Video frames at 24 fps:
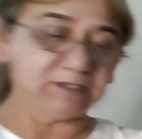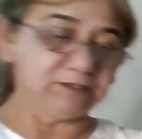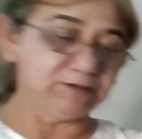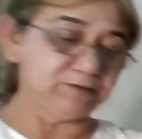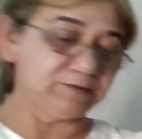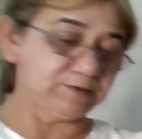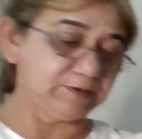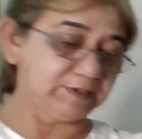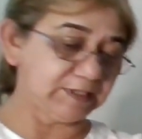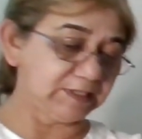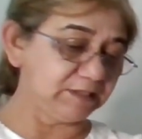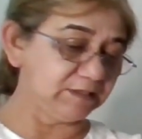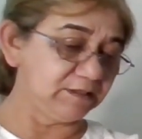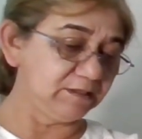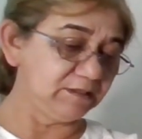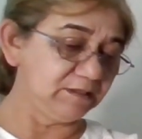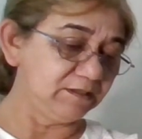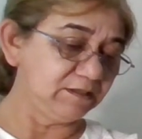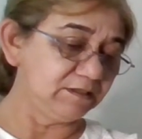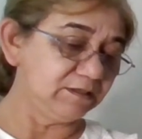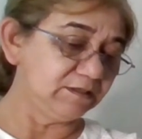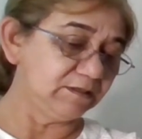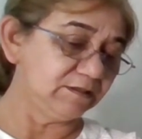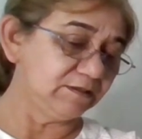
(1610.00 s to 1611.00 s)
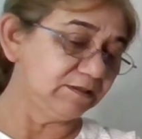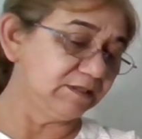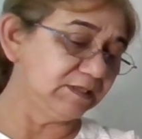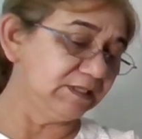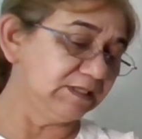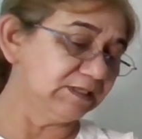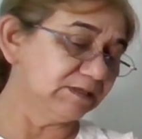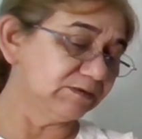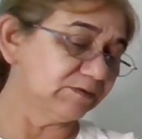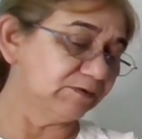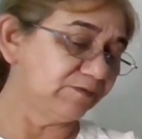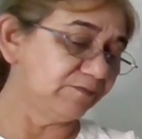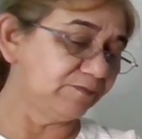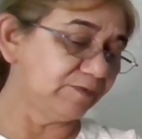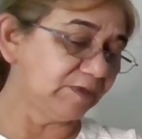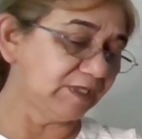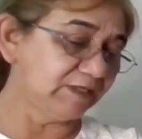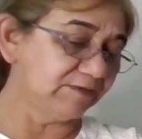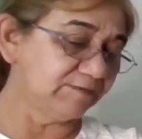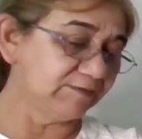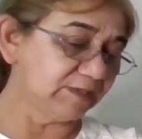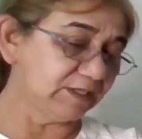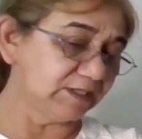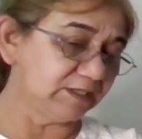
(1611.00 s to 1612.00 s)
clothing. These are
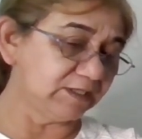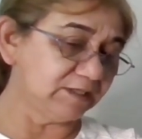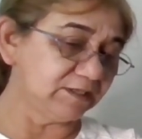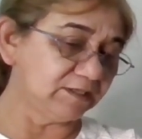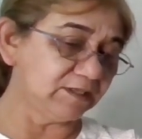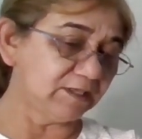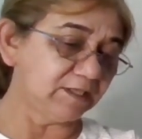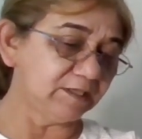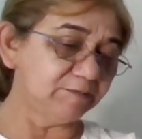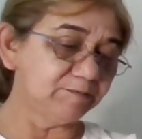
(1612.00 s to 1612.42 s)
$5.99